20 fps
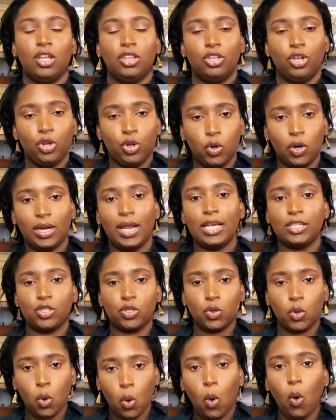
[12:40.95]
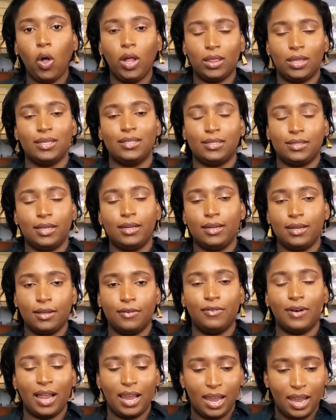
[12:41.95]
The Lord has called us to
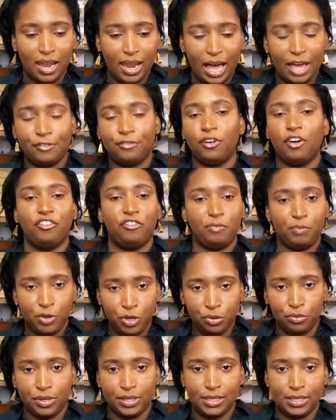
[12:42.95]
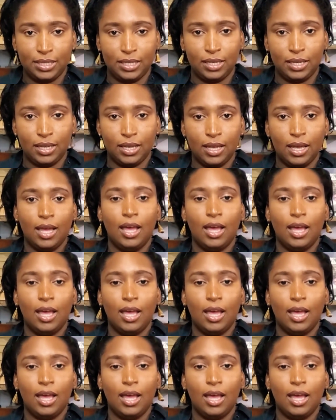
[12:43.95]
live a life of purity.